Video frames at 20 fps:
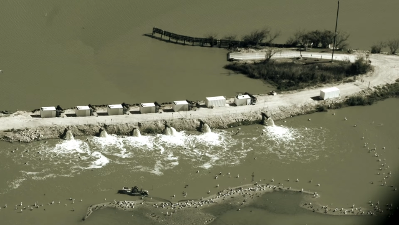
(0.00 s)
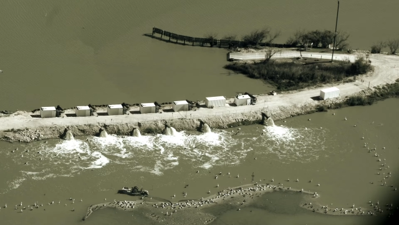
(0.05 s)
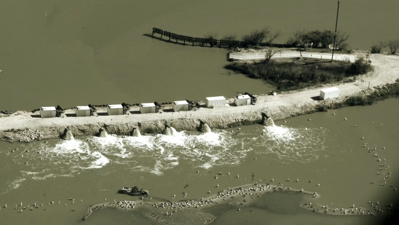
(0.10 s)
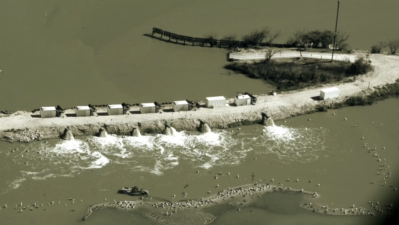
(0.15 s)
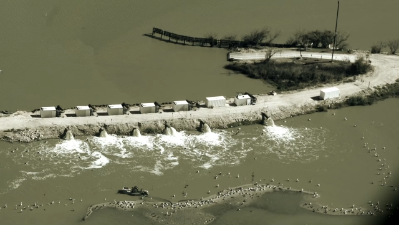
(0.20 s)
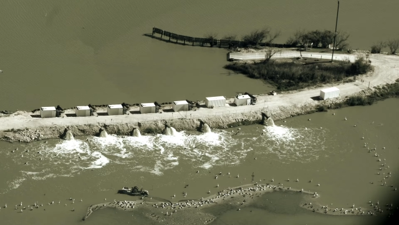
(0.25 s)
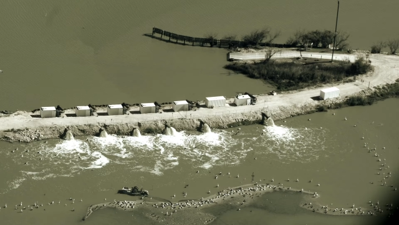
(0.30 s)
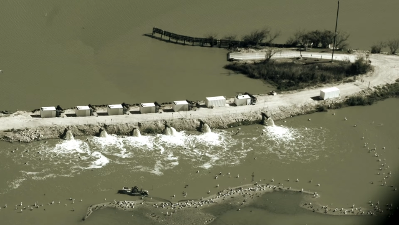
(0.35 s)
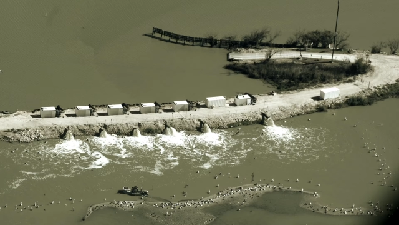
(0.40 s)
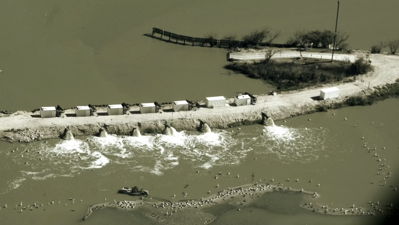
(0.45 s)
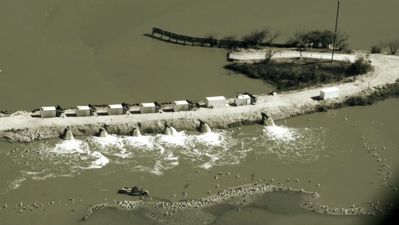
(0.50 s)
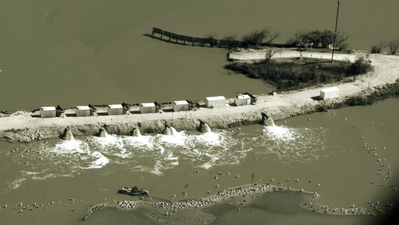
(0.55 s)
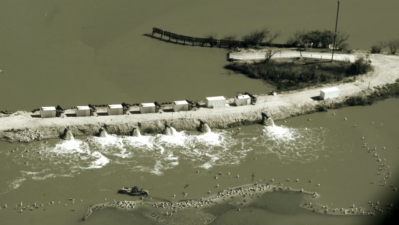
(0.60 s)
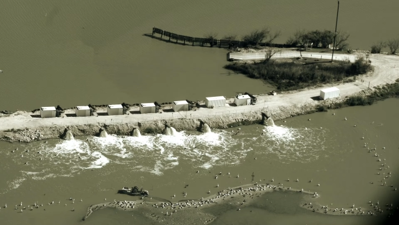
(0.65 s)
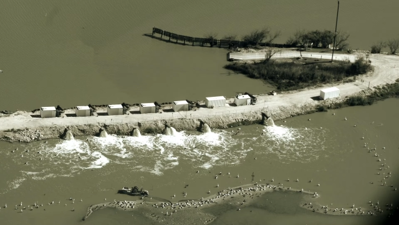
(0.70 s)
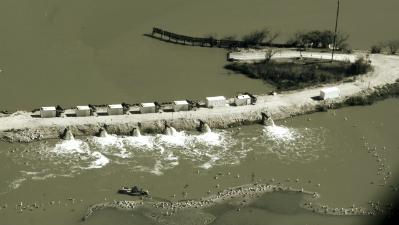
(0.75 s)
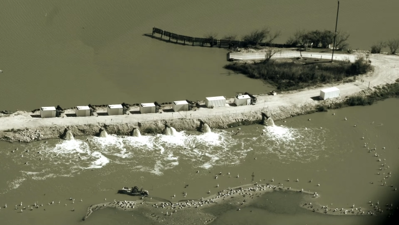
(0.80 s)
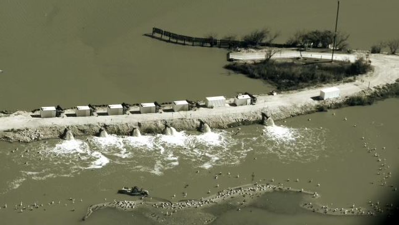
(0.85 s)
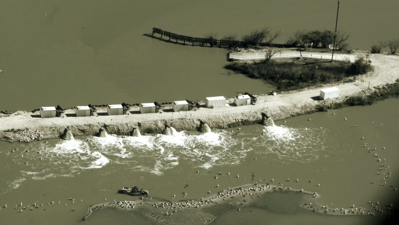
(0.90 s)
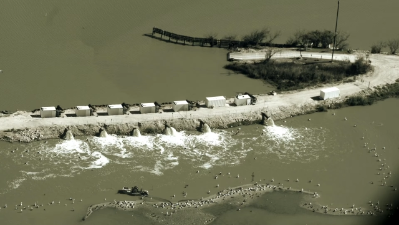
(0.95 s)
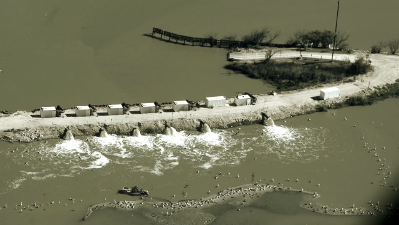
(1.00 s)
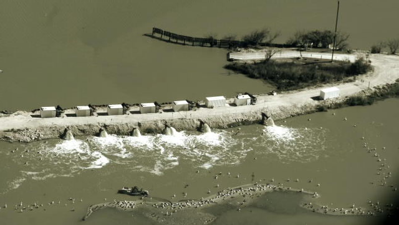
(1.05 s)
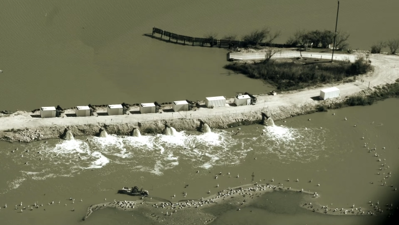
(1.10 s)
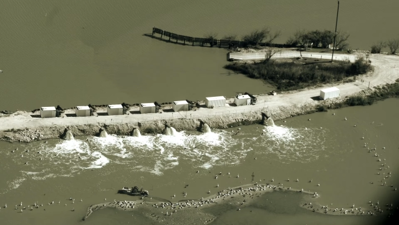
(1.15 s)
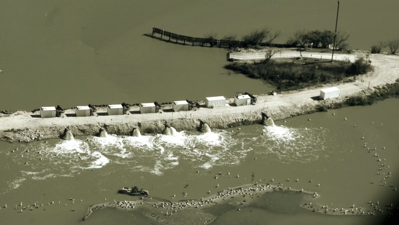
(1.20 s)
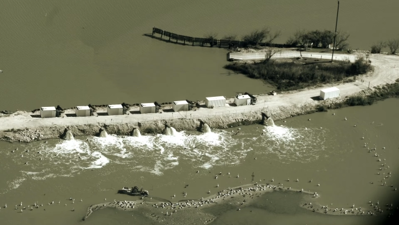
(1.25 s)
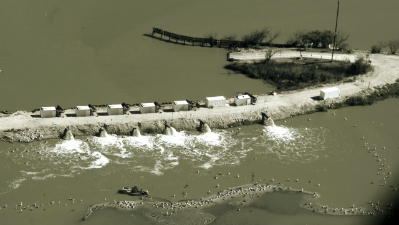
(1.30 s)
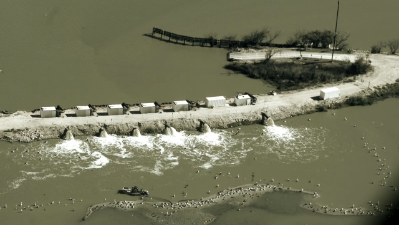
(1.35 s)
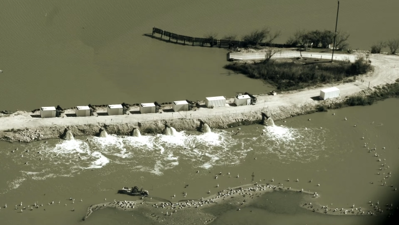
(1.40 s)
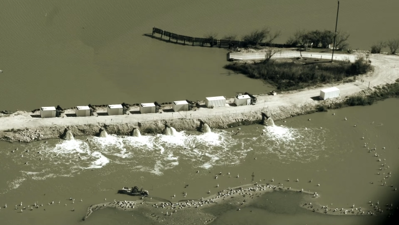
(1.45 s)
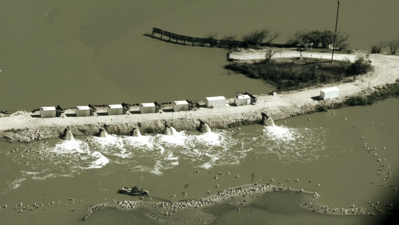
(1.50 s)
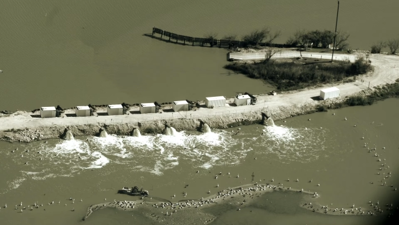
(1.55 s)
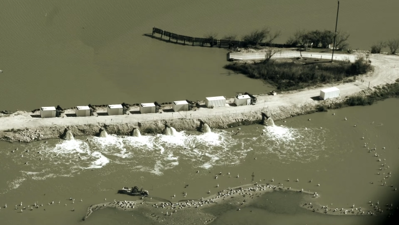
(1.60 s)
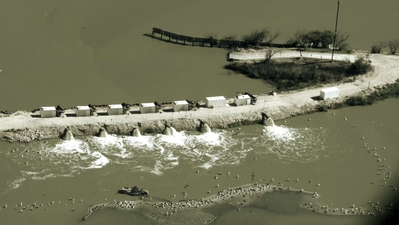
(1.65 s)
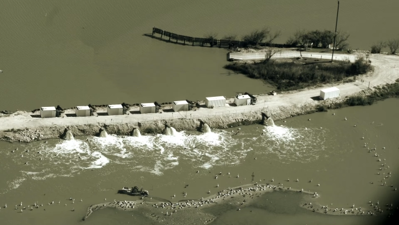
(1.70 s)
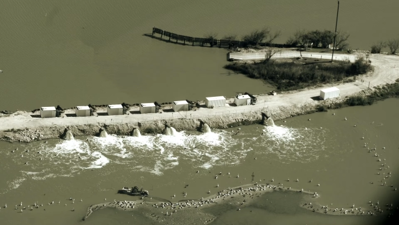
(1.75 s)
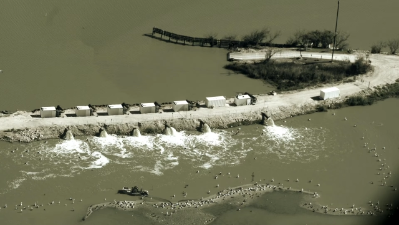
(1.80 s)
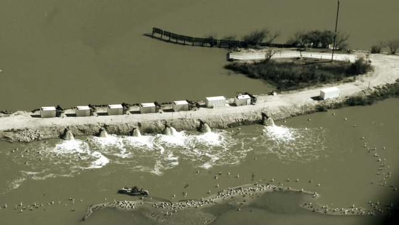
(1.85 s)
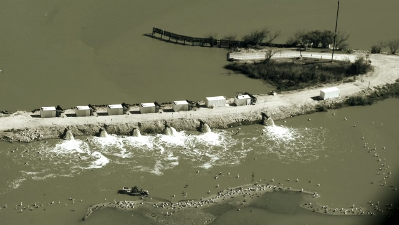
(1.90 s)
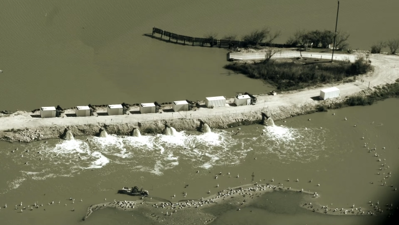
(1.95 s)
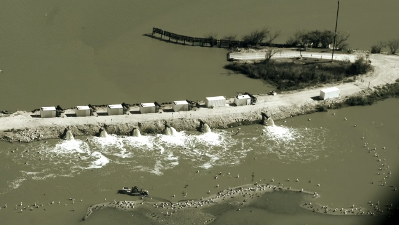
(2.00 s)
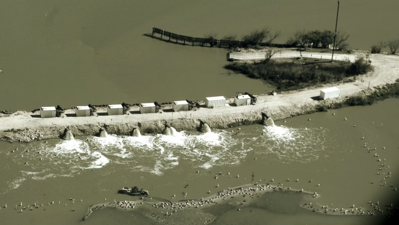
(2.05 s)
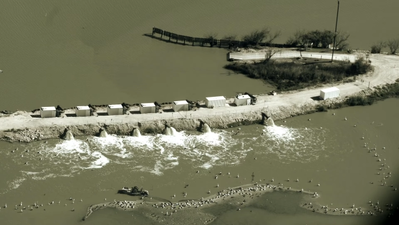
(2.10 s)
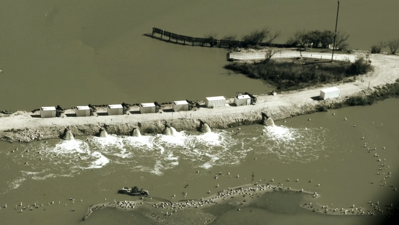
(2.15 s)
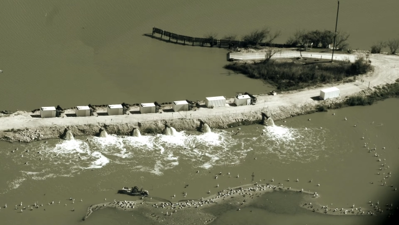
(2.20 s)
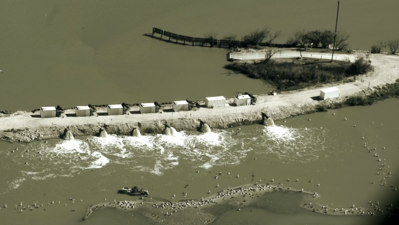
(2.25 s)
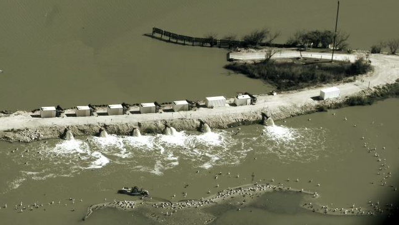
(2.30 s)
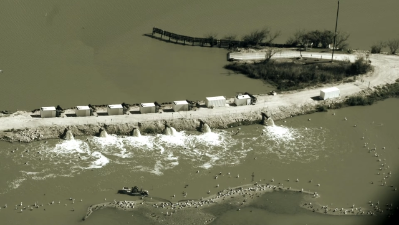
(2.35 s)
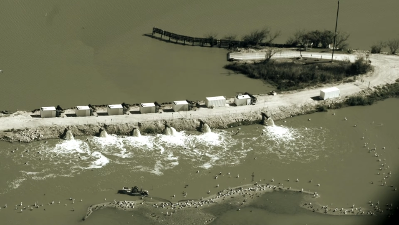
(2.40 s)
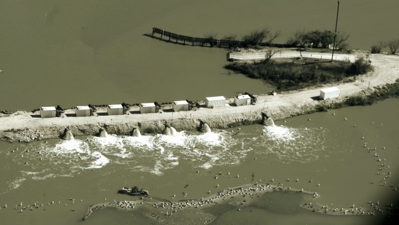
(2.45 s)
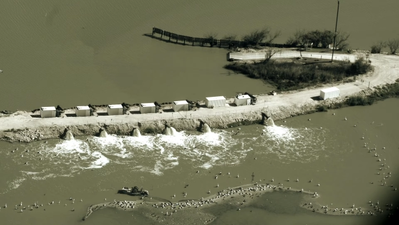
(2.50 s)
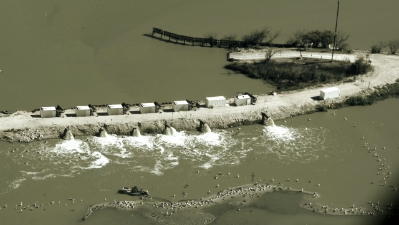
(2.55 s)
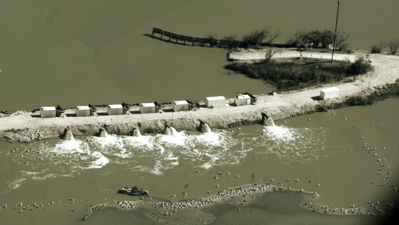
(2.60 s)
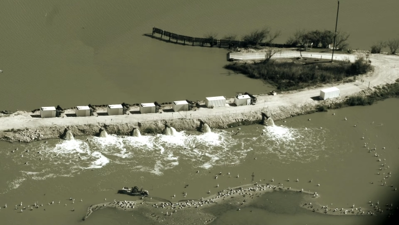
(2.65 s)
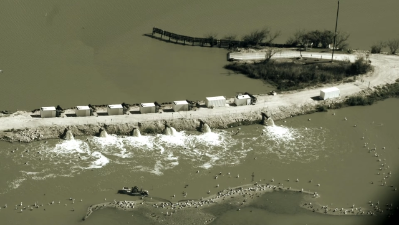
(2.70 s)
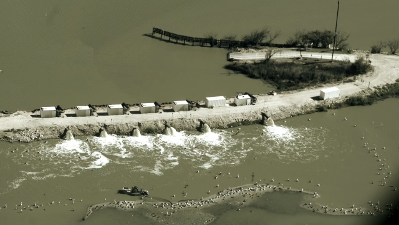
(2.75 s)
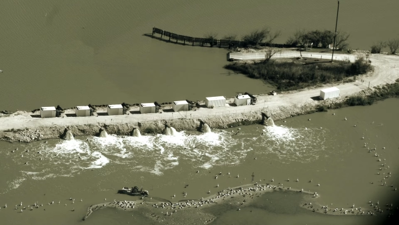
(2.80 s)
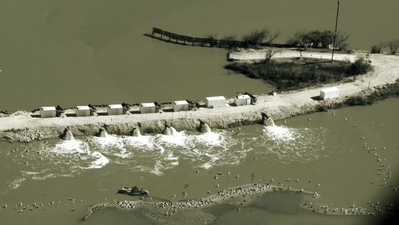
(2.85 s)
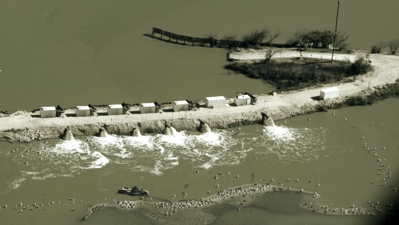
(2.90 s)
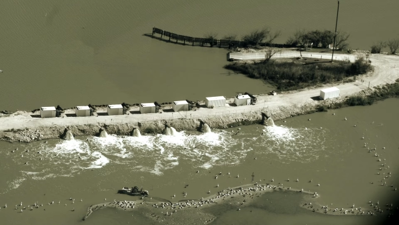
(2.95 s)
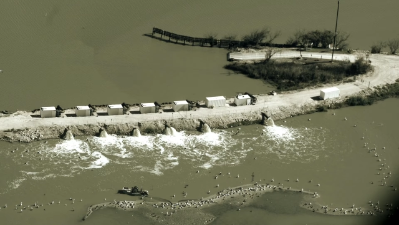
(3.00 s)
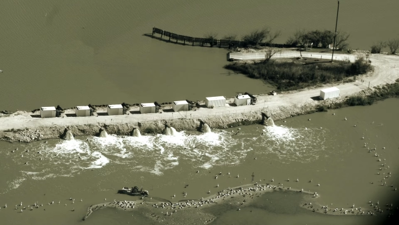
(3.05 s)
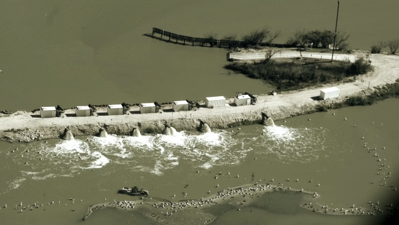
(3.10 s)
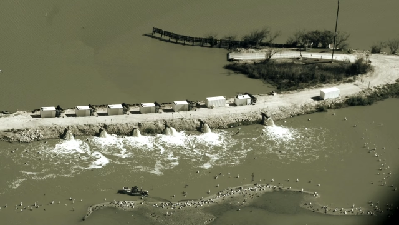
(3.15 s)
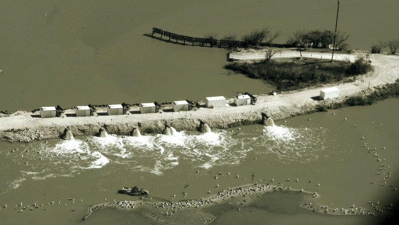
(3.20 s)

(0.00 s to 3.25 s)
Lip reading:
[unreadable: no face in view]